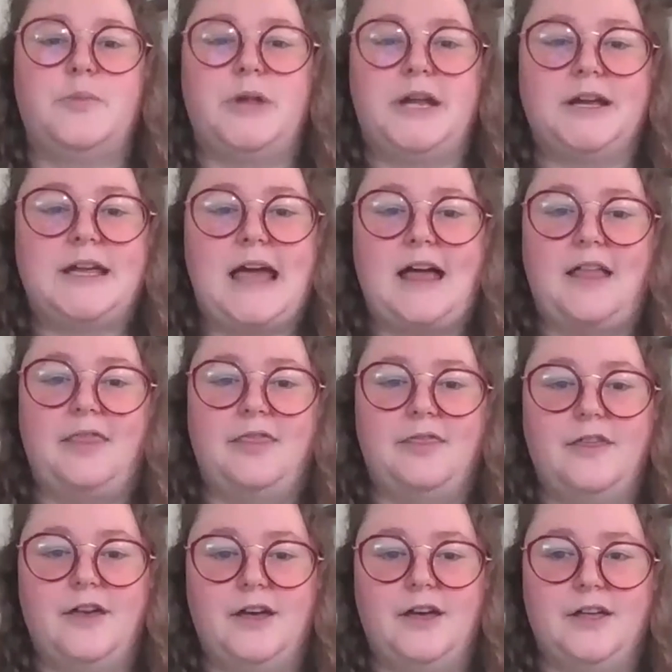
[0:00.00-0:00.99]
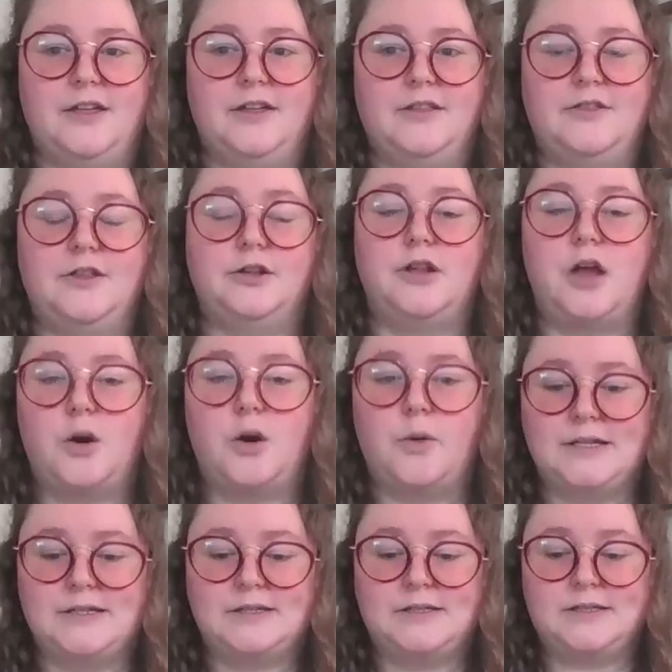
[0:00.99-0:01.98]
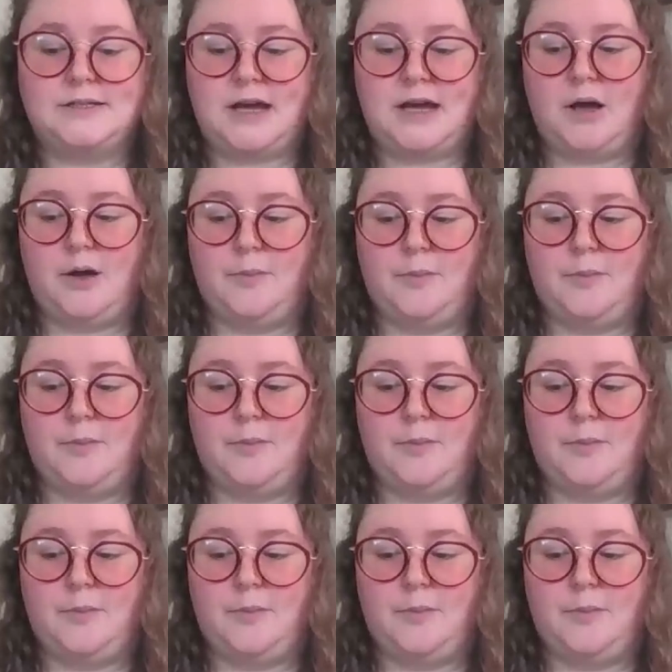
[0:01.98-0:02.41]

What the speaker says: But again, the lowest